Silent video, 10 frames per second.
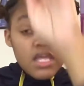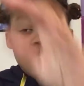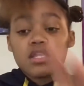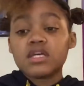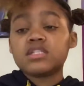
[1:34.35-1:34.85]

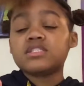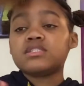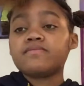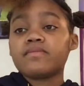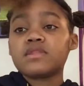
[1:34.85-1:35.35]
The
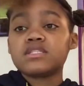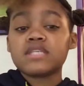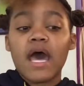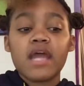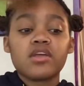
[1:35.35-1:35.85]

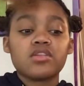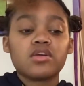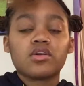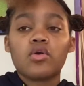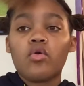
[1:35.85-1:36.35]
tighter the
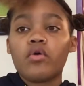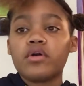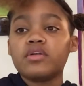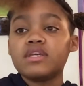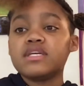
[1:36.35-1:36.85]

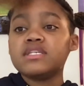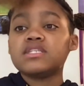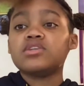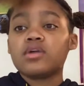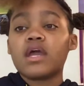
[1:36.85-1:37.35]
coil is
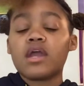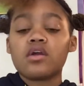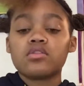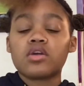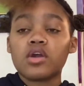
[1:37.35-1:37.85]
in your
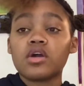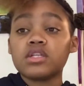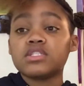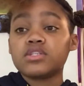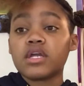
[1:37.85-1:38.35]
hair, or the curl
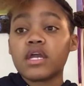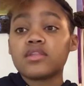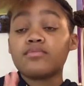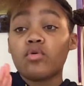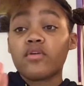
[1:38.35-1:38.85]
is in your hair,
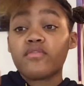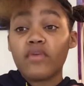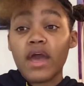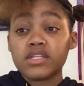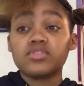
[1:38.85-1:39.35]
the more
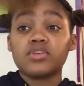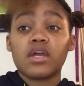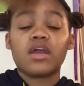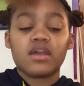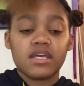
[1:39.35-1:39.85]
fragile your
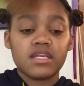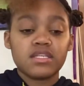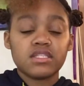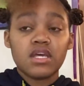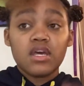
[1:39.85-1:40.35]
hair is.